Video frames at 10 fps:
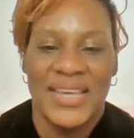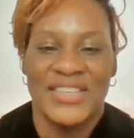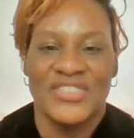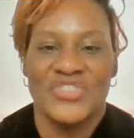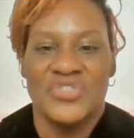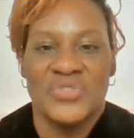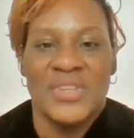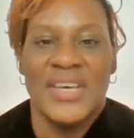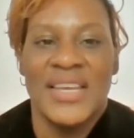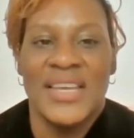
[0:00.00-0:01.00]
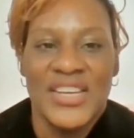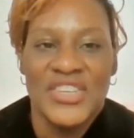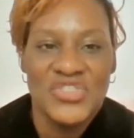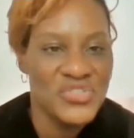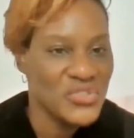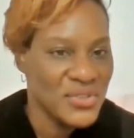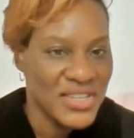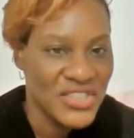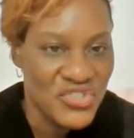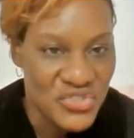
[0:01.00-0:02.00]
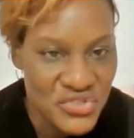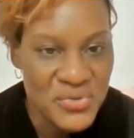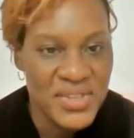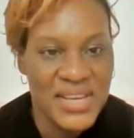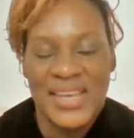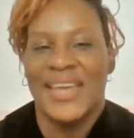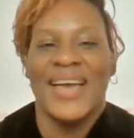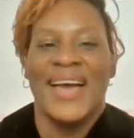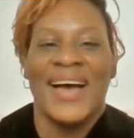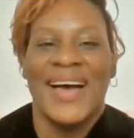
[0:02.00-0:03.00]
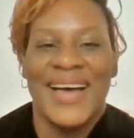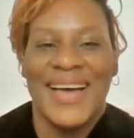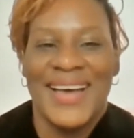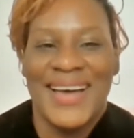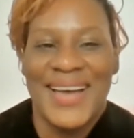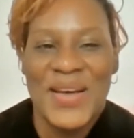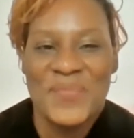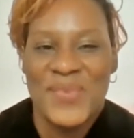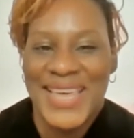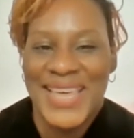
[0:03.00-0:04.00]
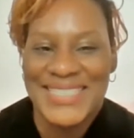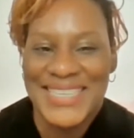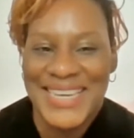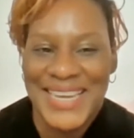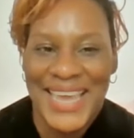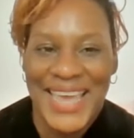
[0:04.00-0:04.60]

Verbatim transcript: It is truly, truly, truly uh, a blessing.